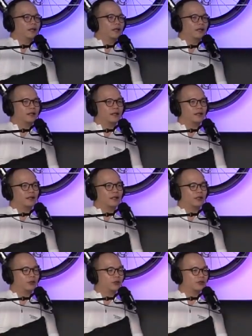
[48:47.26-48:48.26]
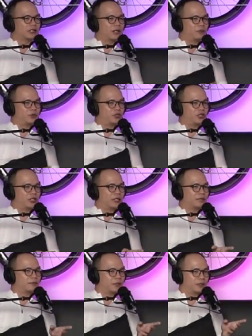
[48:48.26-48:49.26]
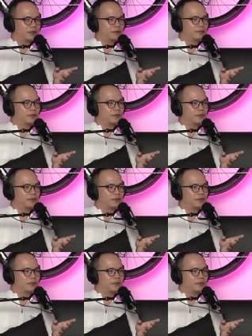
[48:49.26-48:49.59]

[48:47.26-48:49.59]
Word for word: I don't want to sound preachy, uh, but,